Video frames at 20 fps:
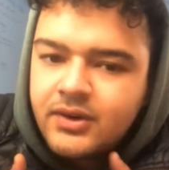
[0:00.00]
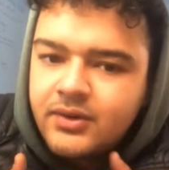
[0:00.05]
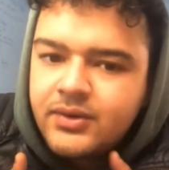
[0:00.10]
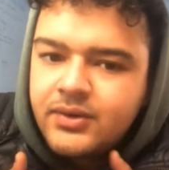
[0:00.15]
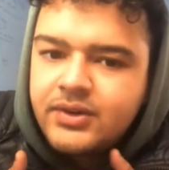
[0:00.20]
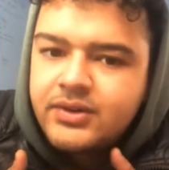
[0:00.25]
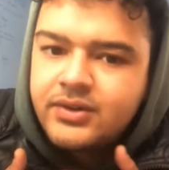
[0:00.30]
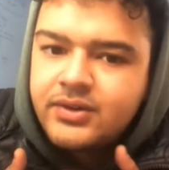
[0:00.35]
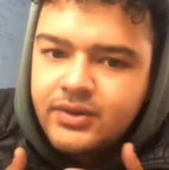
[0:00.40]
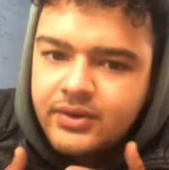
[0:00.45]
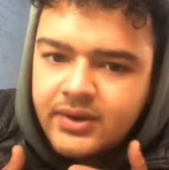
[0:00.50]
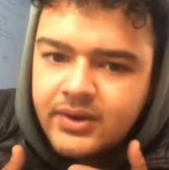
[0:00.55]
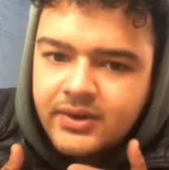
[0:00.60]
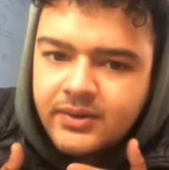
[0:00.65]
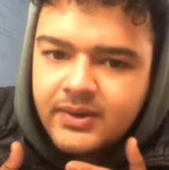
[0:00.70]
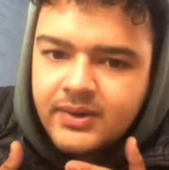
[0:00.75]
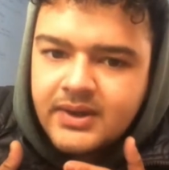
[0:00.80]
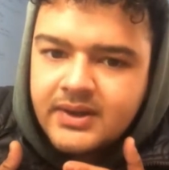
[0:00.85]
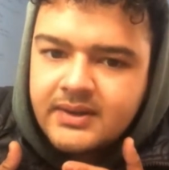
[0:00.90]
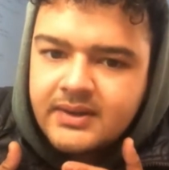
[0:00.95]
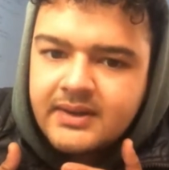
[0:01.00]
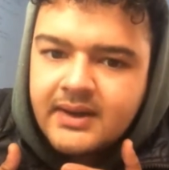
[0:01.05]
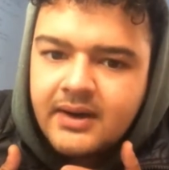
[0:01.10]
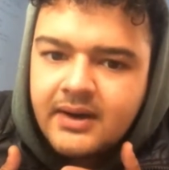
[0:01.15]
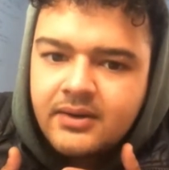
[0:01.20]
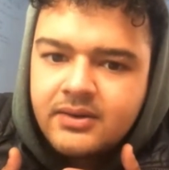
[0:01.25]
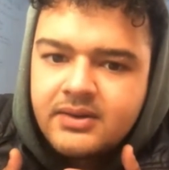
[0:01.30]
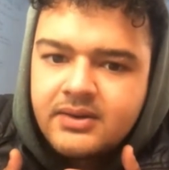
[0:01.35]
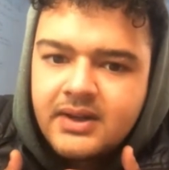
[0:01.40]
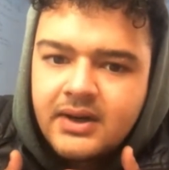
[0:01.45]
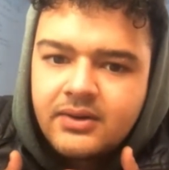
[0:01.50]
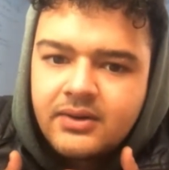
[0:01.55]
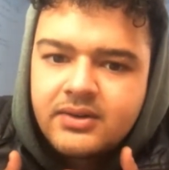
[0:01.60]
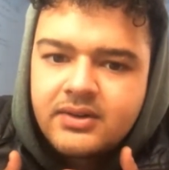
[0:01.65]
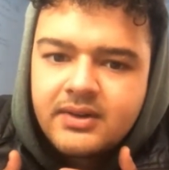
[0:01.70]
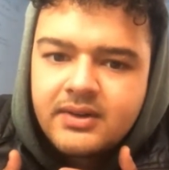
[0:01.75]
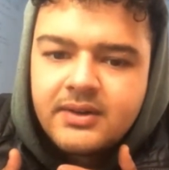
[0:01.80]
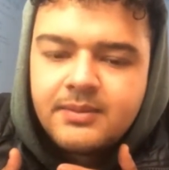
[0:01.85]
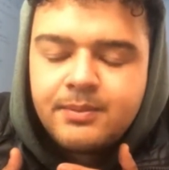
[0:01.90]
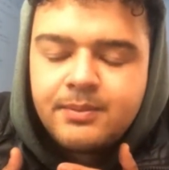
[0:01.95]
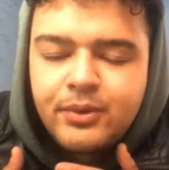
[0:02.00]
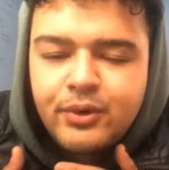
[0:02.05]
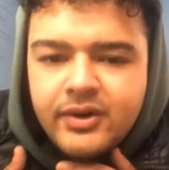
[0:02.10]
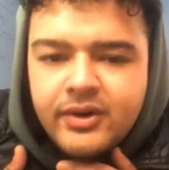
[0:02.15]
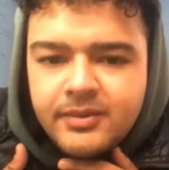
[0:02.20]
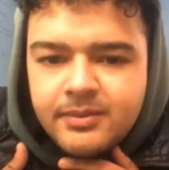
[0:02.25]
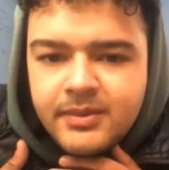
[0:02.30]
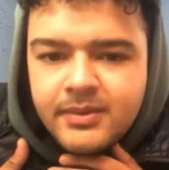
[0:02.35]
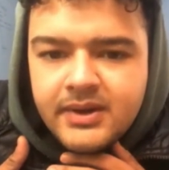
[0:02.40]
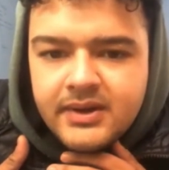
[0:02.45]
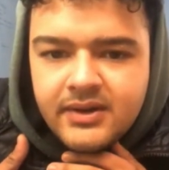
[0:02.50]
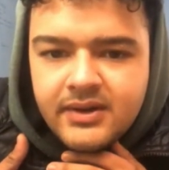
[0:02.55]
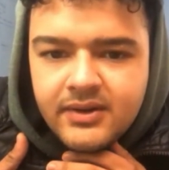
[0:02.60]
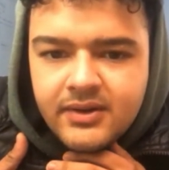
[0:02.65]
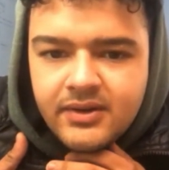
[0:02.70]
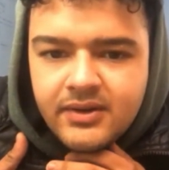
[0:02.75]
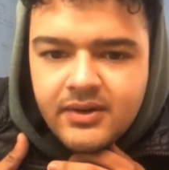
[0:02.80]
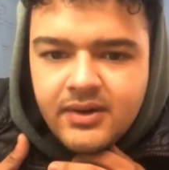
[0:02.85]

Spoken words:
like I was always shooting with it. That was the important bit.